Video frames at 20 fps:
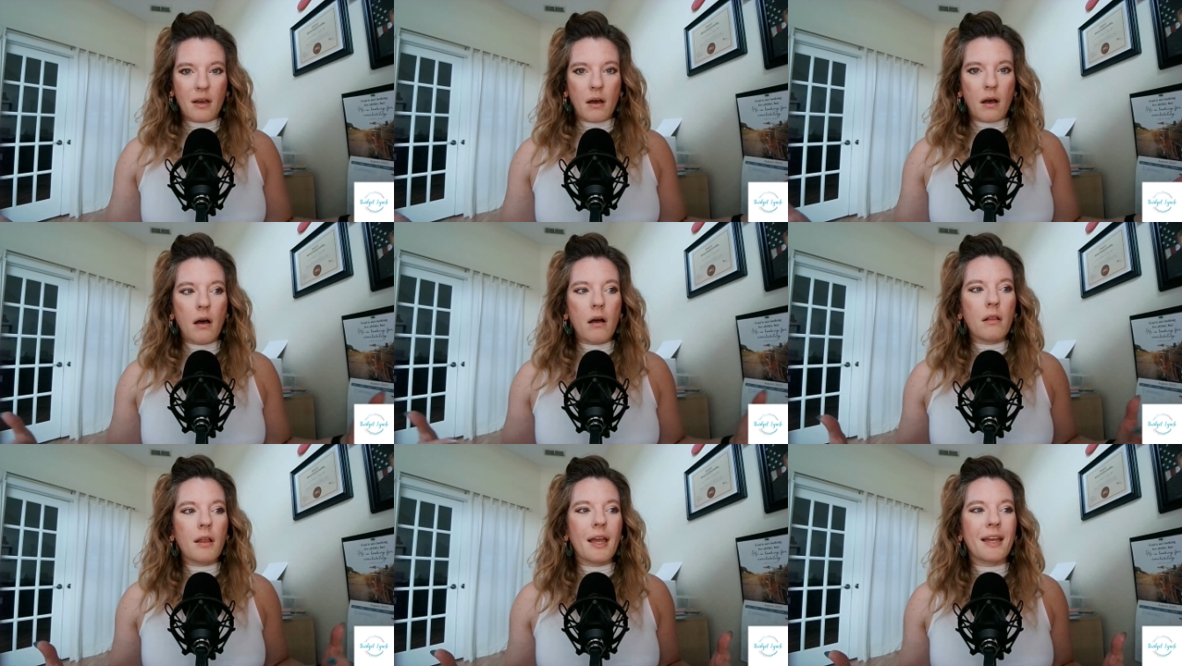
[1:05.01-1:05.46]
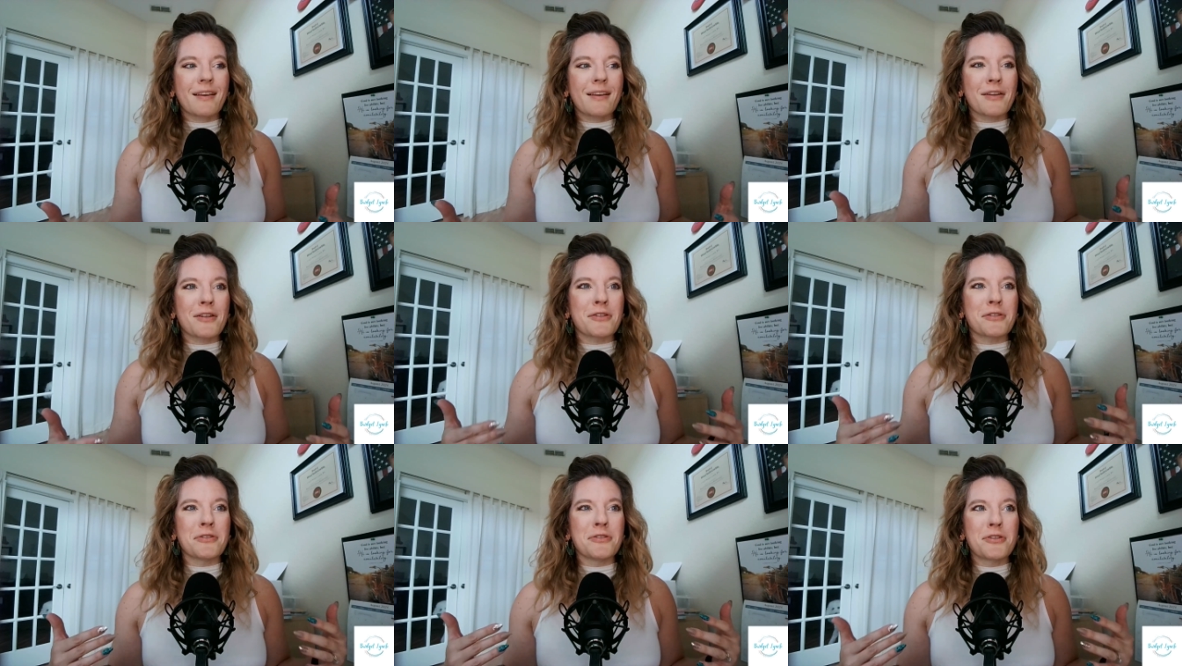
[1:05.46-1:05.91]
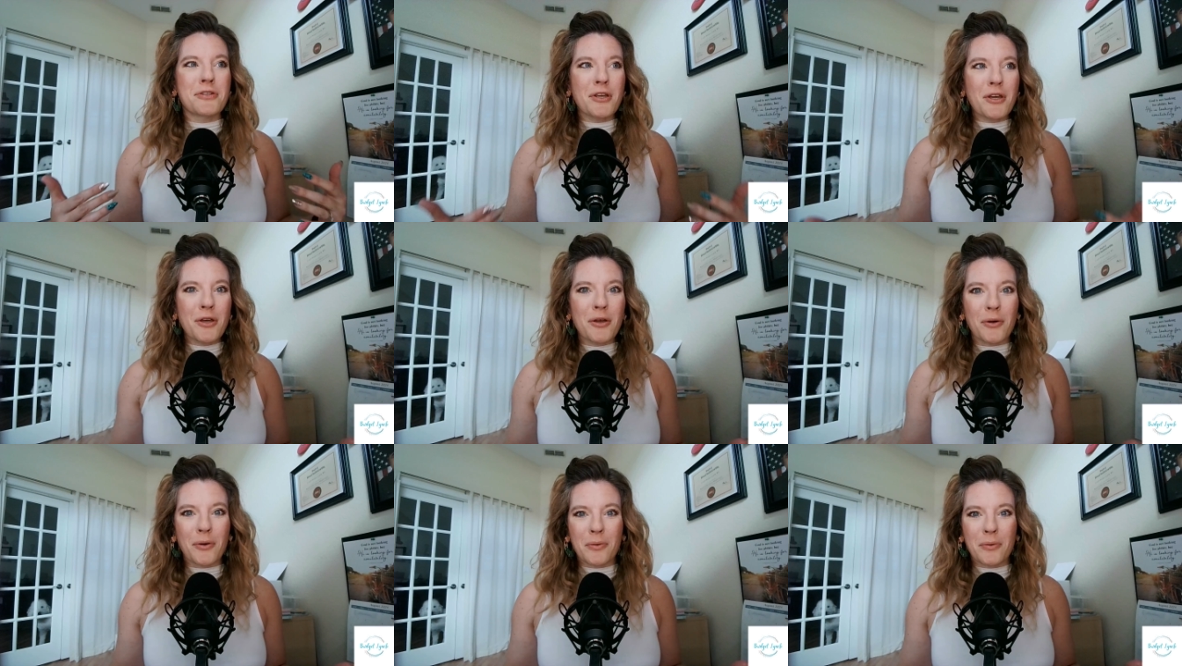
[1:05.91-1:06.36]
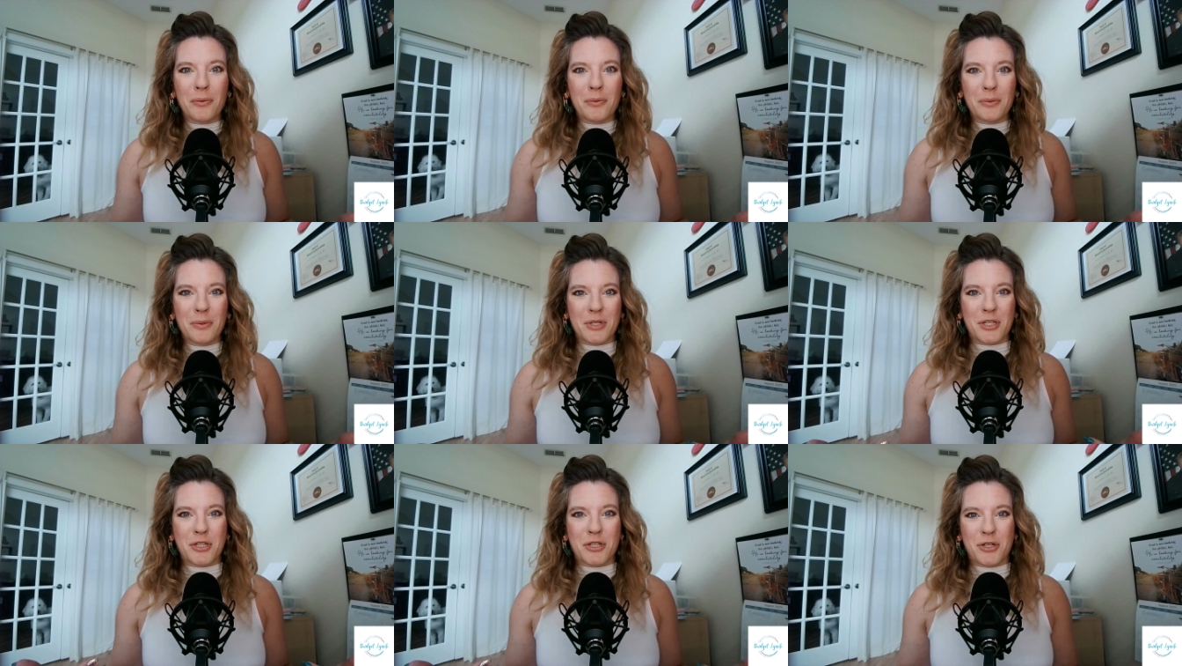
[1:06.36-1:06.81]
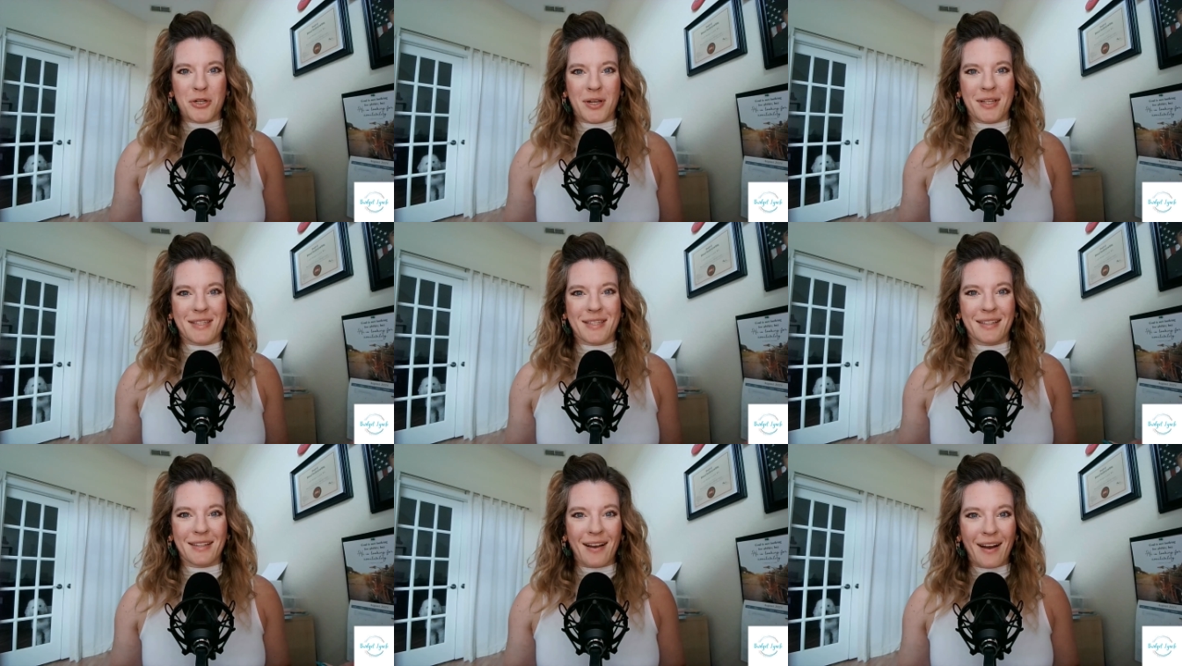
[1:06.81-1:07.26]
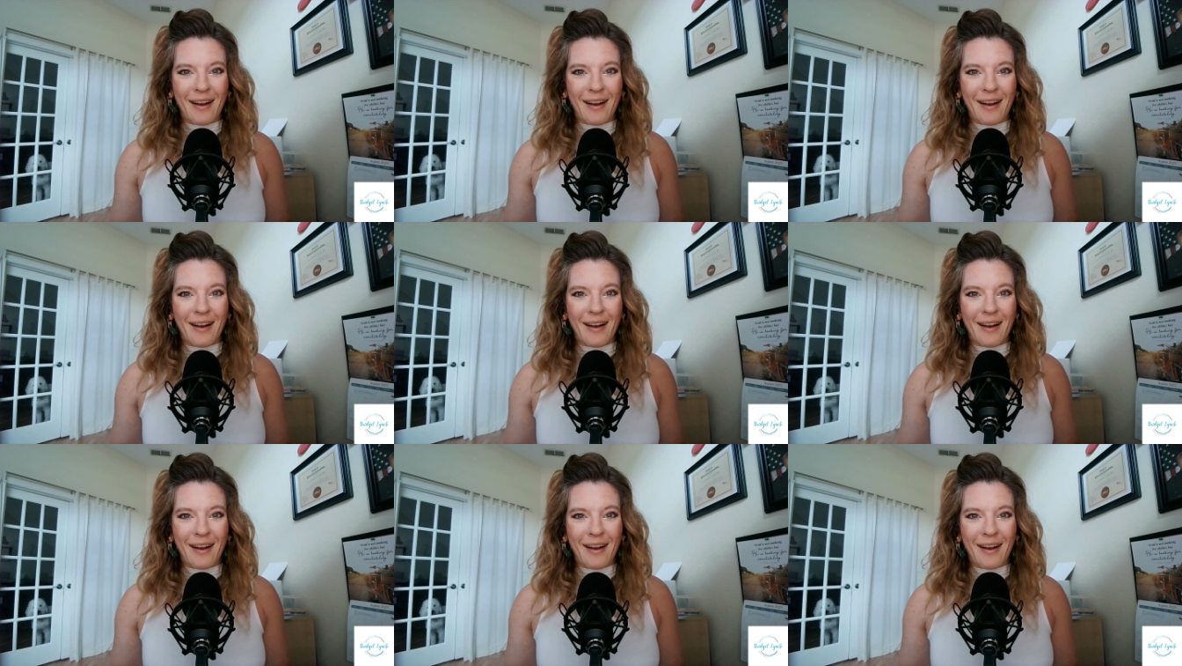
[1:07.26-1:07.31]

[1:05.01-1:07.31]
All I could do was trust